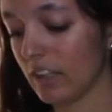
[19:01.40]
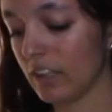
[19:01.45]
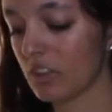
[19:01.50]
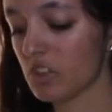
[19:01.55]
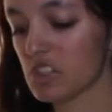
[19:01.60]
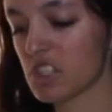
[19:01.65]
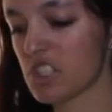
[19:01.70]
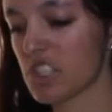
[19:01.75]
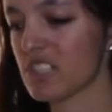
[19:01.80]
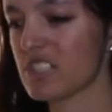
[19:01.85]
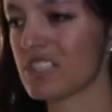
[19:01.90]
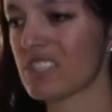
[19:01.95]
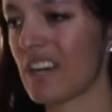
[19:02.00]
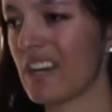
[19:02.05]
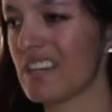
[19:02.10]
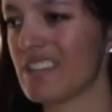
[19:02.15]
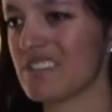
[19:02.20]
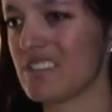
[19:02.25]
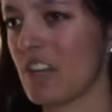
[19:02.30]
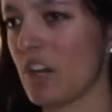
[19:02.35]
they either said
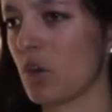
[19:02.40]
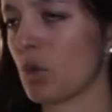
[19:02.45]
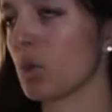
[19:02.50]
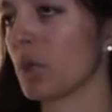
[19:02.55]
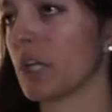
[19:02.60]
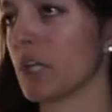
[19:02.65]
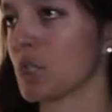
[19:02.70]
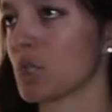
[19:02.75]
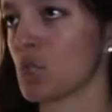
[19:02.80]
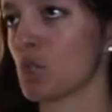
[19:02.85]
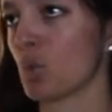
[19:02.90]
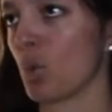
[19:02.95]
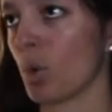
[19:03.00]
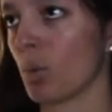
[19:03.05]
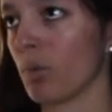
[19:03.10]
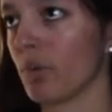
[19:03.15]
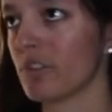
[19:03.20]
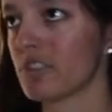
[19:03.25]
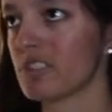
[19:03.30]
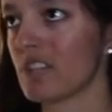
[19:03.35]
size down or get your
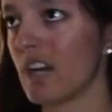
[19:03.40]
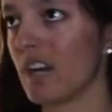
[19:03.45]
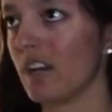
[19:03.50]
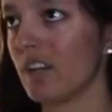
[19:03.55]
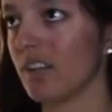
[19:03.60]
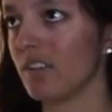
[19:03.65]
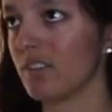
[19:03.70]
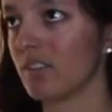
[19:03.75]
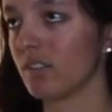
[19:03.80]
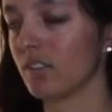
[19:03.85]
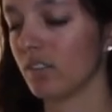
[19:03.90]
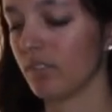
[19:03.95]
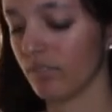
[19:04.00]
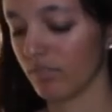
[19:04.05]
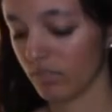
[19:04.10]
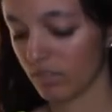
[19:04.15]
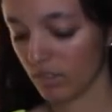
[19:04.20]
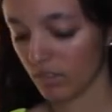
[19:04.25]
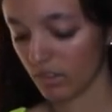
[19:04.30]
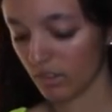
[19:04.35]
normal size,
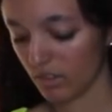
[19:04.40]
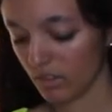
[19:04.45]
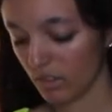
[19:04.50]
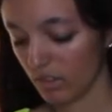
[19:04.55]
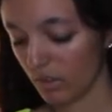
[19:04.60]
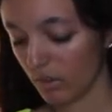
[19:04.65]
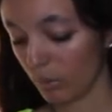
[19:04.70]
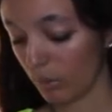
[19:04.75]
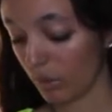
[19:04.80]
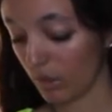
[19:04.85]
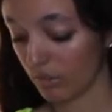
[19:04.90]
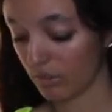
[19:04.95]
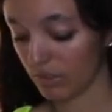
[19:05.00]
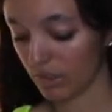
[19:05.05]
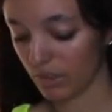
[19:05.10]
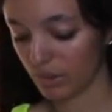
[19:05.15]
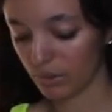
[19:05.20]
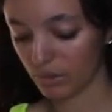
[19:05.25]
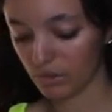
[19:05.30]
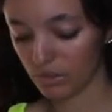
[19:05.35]
one of
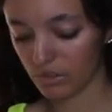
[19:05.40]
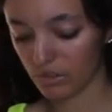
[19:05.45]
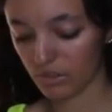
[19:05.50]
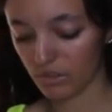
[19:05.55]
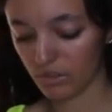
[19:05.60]
those.